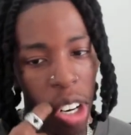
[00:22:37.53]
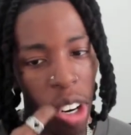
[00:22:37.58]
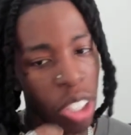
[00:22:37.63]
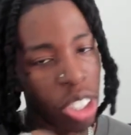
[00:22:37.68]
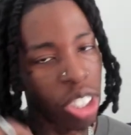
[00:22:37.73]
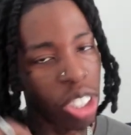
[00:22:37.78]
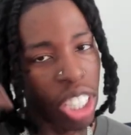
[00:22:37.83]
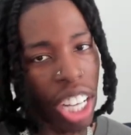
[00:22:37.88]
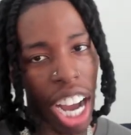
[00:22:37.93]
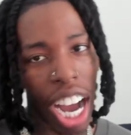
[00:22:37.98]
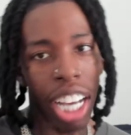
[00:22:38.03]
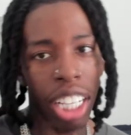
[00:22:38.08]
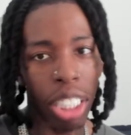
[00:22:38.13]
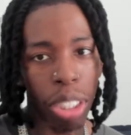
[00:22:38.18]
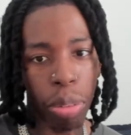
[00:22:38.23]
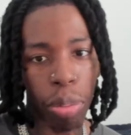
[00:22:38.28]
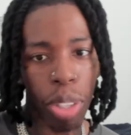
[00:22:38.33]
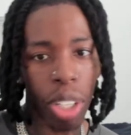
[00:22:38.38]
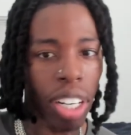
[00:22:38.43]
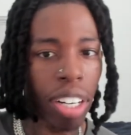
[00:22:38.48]
Or you
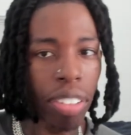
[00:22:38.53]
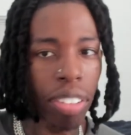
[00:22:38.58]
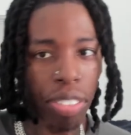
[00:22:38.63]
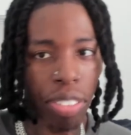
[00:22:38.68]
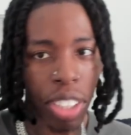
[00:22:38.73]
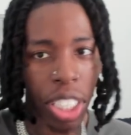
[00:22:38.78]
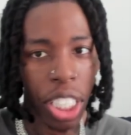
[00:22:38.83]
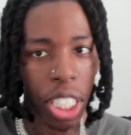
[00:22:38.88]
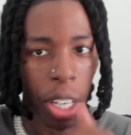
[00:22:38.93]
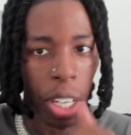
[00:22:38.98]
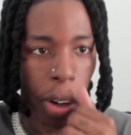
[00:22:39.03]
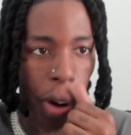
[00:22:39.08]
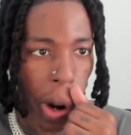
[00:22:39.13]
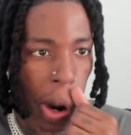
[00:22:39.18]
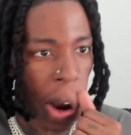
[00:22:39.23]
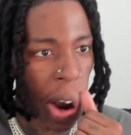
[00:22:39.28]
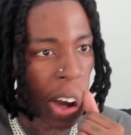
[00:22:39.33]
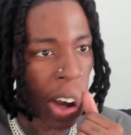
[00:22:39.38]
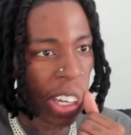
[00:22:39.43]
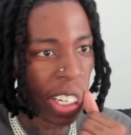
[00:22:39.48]
guys want a video
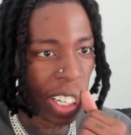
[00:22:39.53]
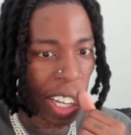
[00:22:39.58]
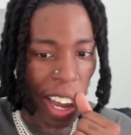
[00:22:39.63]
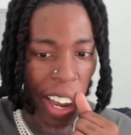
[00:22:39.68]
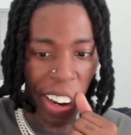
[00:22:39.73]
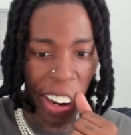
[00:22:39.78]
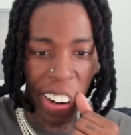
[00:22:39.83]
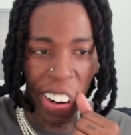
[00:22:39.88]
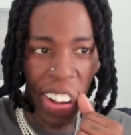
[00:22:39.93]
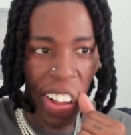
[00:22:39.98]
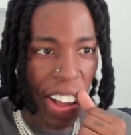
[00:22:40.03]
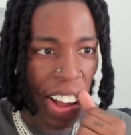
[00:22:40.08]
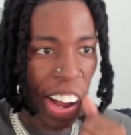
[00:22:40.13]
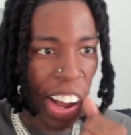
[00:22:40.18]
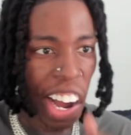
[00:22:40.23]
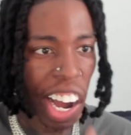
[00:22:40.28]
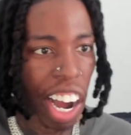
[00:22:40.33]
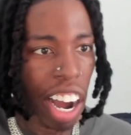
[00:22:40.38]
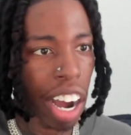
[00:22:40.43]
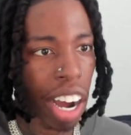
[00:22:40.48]
on like
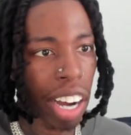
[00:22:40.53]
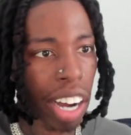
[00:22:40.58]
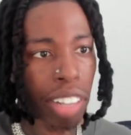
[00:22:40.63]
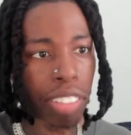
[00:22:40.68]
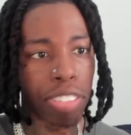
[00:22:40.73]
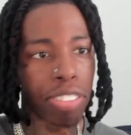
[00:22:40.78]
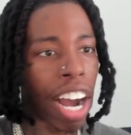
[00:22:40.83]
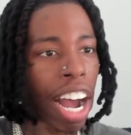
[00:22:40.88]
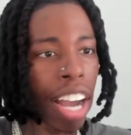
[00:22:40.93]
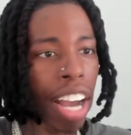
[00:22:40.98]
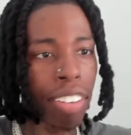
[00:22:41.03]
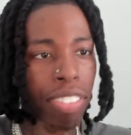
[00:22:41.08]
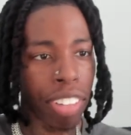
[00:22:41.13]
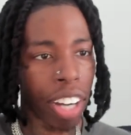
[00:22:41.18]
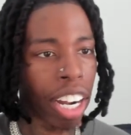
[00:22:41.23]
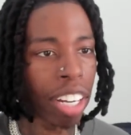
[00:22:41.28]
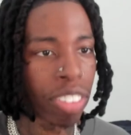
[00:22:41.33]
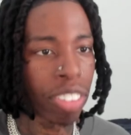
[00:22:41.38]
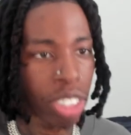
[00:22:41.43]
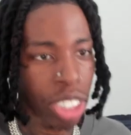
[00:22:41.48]
5
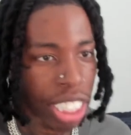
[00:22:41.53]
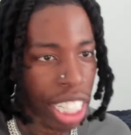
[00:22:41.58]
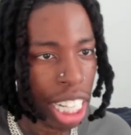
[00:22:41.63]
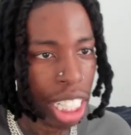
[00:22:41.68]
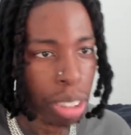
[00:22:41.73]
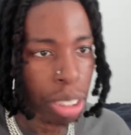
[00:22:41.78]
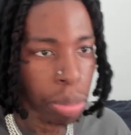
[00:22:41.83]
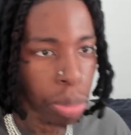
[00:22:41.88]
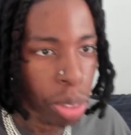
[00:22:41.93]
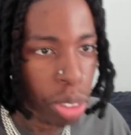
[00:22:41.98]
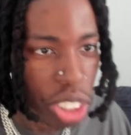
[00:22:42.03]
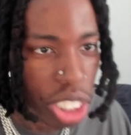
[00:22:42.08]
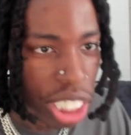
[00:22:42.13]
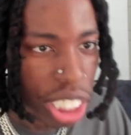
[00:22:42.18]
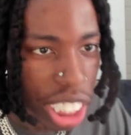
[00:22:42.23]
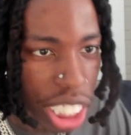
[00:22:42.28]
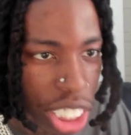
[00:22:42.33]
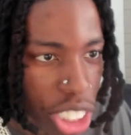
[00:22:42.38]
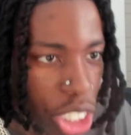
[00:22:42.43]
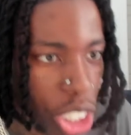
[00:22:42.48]
viral dance moves you
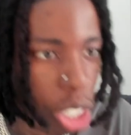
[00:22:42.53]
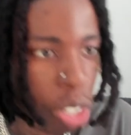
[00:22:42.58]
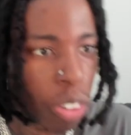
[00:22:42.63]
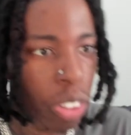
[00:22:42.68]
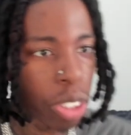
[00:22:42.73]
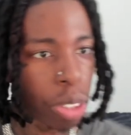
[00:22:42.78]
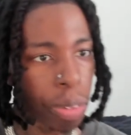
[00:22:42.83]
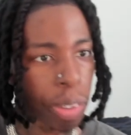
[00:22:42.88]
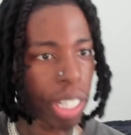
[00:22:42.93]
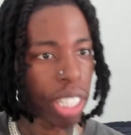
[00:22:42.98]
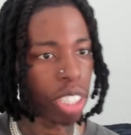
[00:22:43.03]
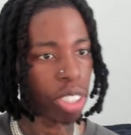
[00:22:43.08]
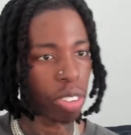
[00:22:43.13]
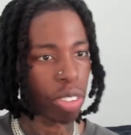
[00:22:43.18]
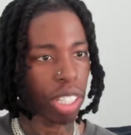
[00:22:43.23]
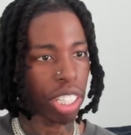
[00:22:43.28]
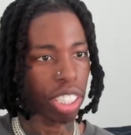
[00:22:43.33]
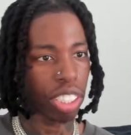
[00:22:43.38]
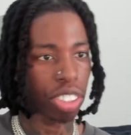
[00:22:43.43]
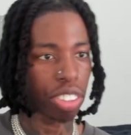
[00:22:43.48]
need to know in
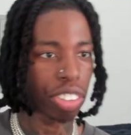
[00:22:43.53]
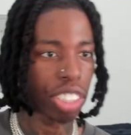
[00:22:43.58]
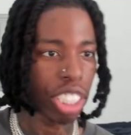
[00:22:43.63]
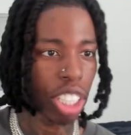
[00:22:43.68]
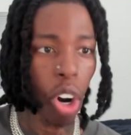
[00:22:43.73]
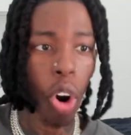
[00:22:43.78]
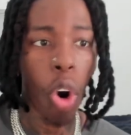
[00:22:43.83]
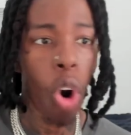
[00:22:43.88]
2023.